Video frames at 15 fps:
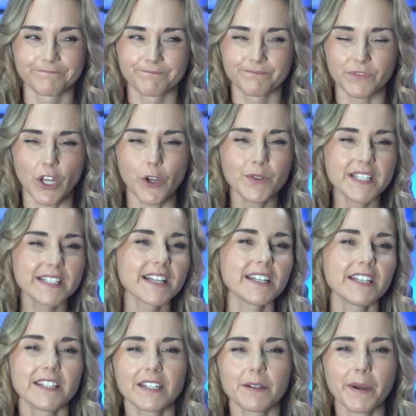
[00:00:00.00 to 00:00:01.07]
Notice
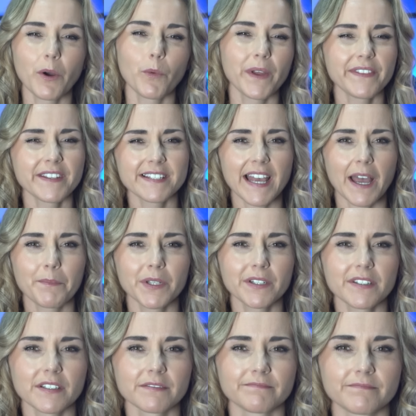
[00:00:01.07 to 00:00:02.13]
anything about when this
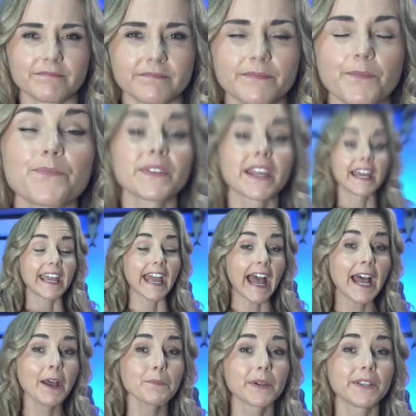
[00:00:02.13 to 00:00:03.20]
happened? It
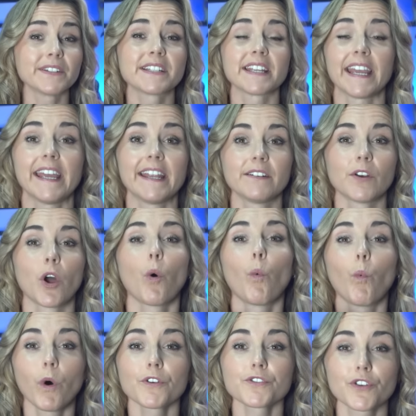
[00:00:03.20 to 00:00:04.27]
happened in
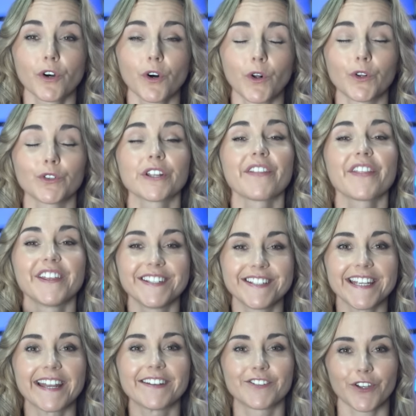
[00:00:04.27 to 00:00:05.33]
what's called the
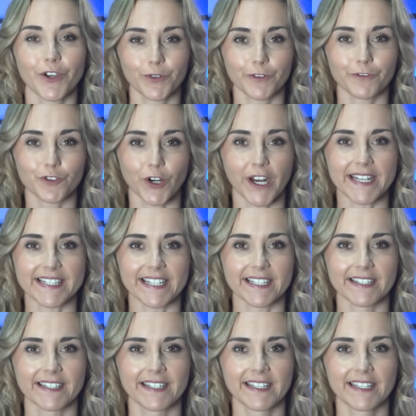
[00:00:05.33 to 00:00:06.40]
dead zone of trading.
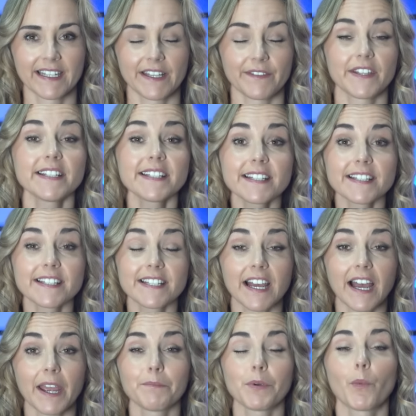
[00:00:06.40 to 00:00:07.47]
This is the
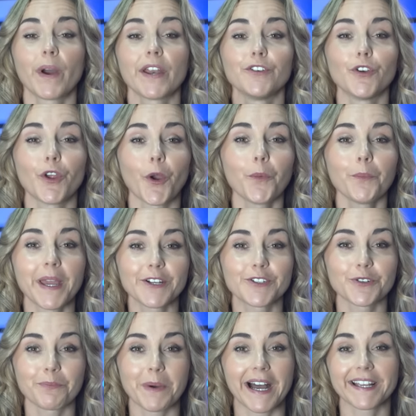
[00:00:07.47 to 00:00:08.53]
time when no major
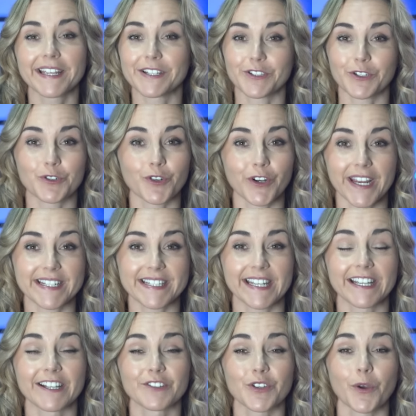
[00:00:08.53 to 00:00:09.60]
markets are
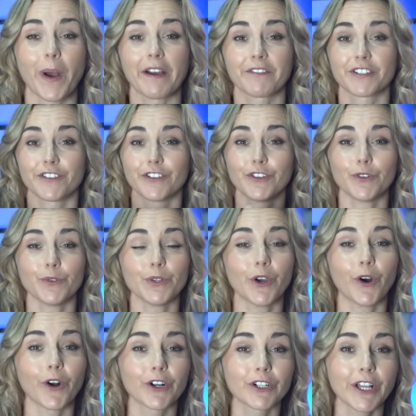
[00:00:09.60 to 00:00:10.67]
trading, so after the New
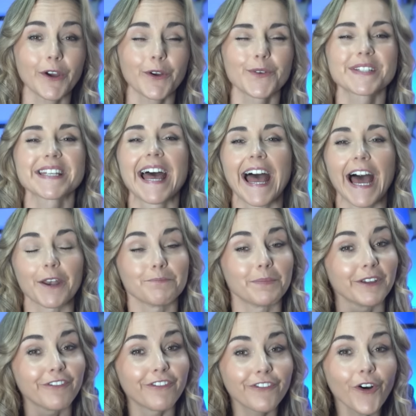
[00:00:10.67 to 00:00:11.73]
York close and
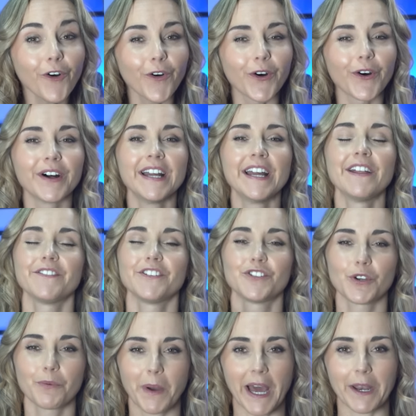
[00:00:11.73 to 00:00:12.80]
before the
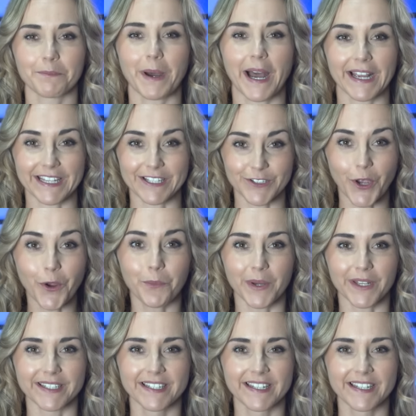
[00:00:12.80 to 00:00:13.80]
Japan markets open.